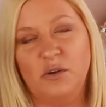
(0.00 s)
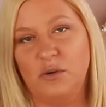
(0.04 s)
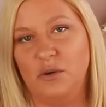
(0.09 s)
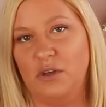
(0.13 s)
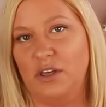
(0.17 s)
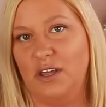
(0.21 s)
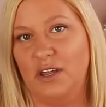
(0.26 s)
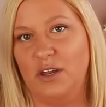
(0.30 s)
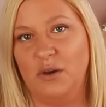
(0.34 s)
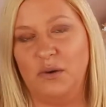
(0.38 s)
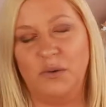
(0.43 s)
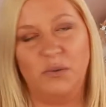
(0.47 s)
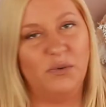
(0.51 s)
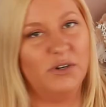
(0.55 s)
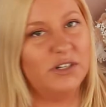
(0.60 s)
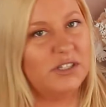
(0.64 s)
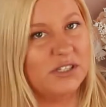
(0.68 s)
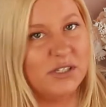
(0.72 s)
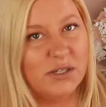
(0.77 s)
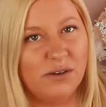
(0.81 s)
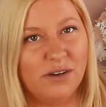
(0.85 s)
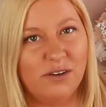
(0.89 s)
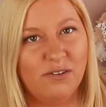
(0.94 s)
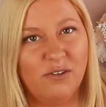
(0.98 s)
in
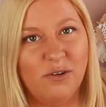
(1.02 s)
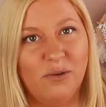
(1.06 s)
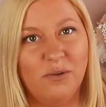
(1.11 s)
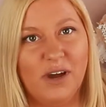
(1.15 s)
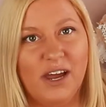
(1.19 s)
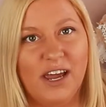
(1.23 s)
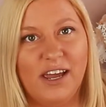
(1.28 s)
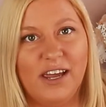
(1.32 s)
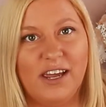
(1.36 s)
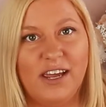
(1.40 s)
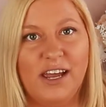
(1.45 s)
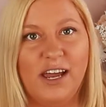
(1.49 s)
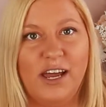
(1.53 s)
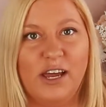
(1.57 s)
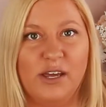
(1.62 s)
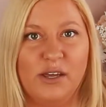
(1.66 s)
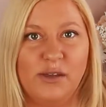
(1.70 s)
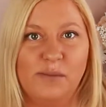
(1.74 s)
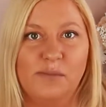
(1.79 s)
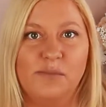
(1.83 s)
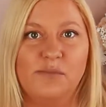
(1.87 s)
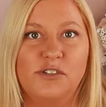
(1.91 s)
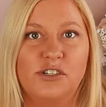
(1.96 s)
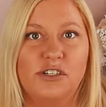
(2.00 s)
whatsoever way. I
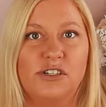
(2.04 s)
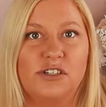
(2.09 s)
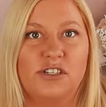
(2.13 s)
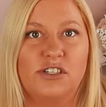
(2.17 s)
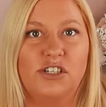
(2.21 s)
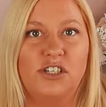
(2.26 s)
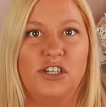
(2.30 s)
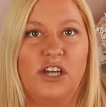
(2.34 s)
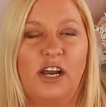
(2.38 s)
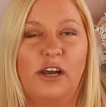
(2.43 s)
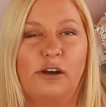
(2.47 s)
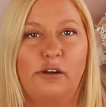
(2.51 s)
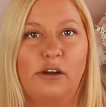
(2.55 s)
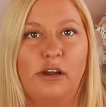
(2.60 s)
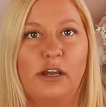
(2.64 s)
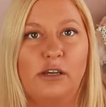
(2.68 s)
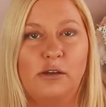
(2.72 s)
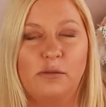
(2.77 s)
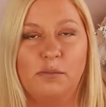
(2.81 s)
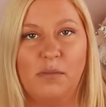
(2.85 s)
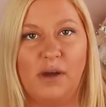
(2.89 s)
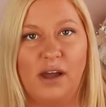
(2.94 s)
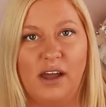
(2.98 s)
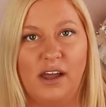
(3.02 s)
am just
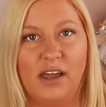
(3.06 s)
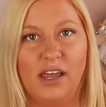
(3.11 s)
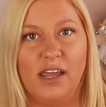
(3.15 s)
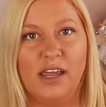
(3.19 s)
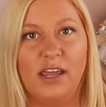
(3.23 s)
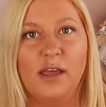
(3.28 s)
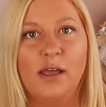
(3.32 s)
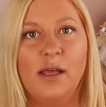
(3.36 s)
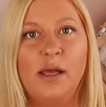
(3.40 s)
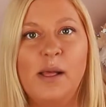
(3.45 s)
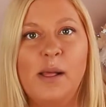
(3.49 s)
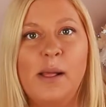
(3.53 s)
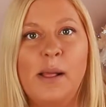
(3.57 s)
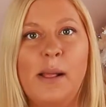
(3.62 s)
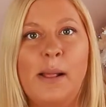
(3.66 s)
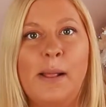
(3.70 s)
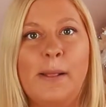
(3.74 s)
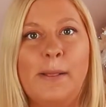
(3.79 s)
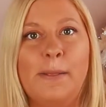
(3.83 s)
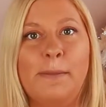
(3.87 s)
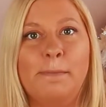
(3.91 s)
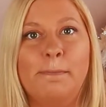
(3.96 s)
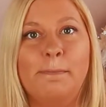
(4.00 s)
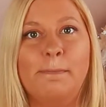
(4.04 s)
sharing my
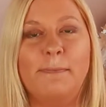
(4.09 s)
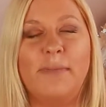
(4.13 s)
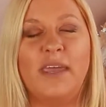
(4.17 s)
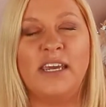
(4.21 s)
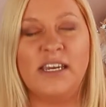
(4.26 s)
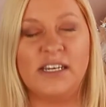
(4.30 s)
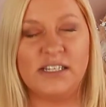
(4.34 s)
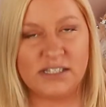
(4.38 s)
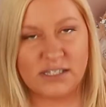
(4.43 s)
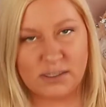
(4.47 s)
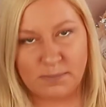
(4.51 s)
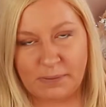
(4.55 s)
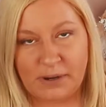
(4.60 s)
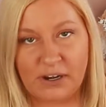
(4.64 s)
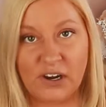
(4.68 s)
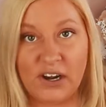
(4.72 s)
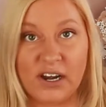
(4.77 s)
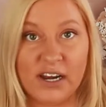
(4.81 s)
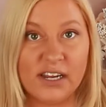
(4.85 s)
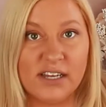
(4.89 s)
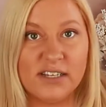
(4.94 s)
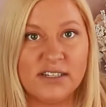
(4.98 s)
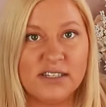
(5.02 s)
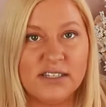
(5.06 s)

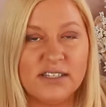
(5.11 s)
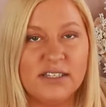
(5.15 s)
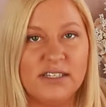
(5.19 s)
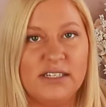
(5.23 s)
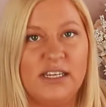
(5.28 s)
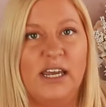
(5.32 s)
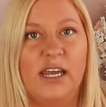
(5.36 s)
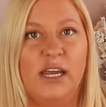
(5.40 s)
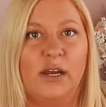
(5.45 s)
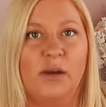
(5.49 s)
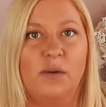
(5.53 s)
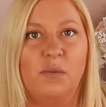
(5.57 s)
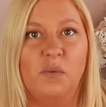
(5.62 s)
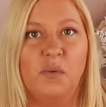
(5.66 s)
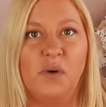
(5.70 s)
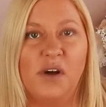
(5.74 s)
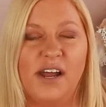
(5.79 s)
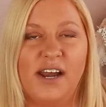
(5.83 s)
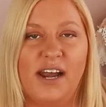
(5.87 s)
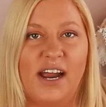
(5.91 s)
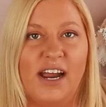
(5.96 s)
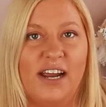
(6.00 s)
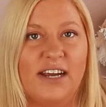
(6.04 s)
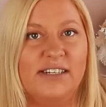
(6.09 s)
experience and
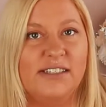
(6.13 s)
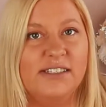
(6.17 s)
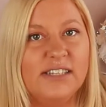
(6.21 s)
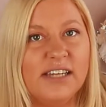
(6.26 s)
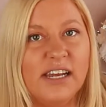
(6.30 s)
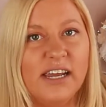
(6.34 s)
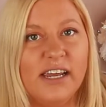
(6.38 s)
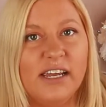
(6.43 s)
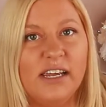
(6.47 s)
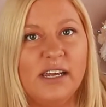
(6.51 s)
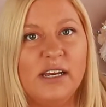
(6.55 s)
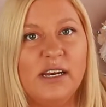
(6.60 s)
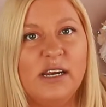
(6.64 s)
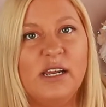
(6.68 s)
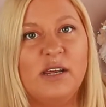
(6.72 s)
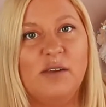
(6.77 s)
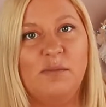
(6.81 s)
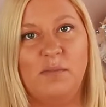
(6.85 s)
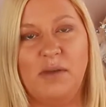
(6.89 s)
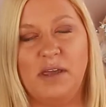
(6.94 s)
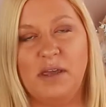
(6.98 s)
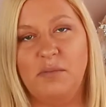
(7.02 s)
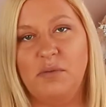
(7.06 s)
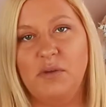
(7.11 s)
what I did, and
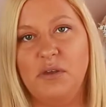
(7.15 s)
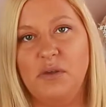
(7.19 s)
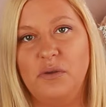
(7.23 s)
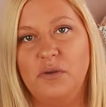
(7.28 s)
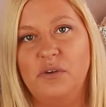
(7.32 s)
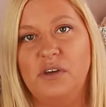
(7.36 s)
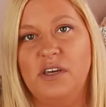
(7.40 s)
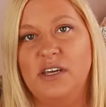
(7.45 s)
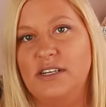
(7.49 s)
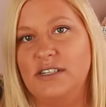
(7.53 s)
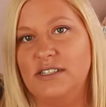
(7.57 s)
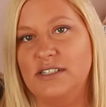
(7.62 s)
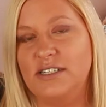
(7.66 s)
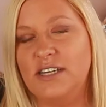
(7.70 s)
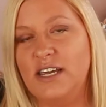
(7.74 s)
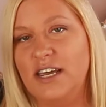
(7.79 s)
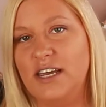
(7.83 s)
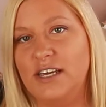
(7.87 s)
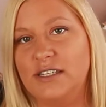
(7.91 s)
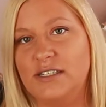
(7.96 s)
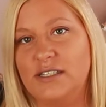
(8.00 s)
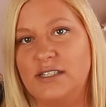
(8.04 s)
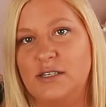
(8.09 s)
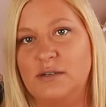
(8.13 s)
maybe you can
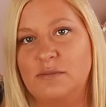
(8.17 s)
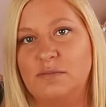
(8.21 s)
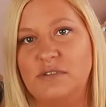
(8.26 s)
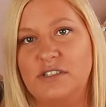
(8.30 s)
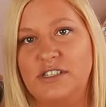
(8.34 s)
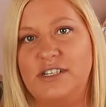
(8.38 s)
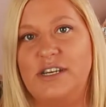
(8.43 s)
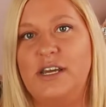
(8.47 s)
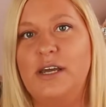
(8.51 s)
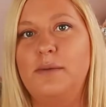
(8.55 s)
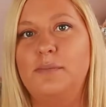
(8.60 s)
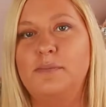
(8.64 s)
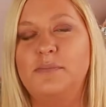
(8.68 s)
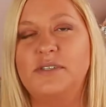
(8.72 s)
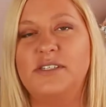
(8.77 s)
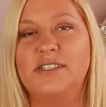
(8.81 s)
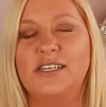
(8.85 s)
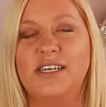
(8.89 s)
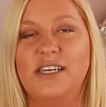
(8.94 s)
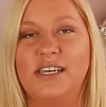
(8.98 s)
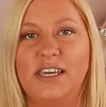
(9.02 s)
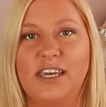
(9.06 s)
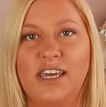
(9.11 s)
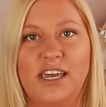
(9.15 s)
take some tips
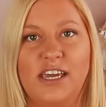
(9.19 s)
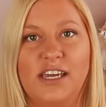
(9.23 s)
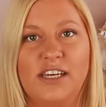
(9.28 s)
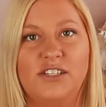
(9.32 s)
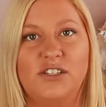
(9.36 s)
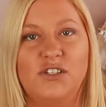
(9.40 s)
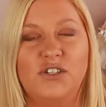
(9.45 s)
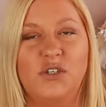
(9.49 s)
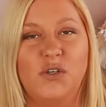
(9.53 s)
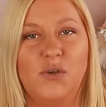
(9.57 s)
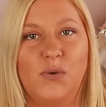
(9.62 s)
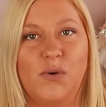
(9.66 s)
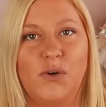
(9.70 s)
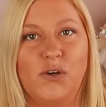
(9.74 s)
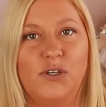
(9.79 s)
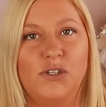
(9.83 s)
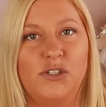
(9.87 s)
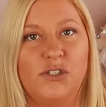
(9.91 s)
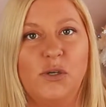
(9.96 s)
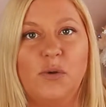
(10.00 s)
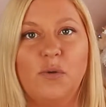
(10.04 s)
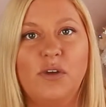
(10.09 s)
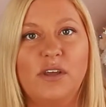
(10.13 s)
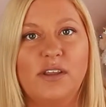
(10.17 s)
in case you are
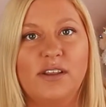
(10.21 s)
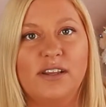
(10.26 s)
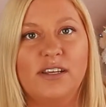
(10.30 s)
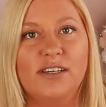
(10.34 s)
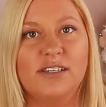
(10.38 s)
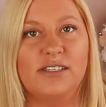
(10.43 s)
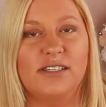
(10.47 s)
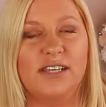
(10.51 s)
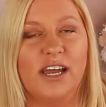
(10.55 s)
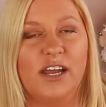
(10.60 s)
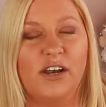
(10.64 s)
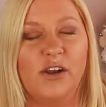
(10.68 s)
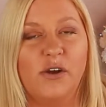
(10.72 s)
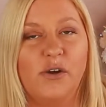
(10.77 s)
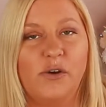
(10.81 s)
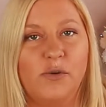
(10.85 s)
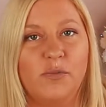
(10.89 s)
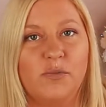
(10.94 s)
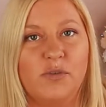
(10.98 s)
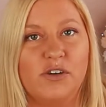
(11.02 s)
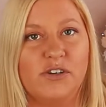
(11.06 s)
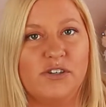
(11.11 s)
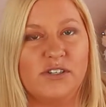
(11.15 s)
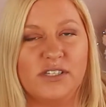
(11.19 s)
doing this at
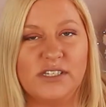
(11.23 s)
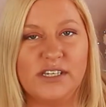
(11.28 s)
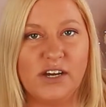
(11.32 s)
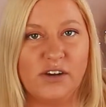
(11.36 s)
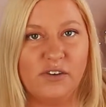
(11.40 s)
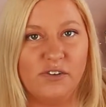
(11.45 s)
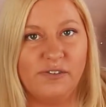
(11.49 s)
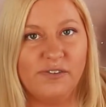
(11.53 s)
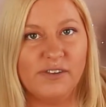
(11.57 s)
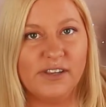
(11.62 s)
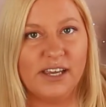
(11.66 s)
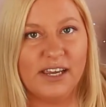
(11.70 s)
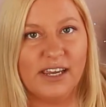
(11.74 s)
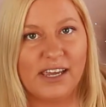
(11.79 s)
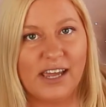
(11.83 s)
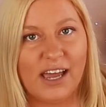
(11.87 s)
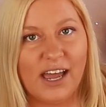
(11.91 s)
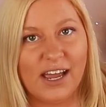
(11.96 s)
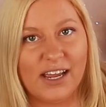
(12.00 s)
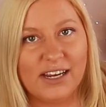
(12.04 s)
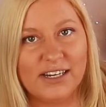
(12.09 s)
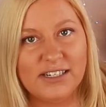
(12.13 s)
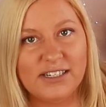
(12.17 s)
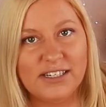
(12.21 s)
home yourself like
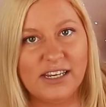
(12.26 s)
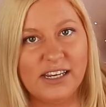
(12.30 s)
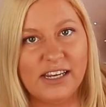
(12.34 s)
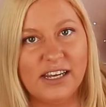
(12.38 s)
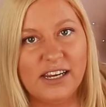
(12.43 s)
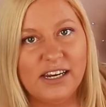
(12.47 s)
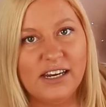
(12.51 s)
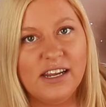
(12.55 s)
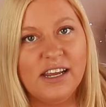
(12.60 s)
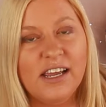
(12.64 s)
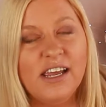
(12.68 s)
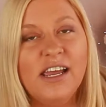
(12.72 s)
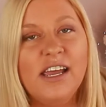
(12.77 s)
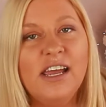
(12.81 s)
I did.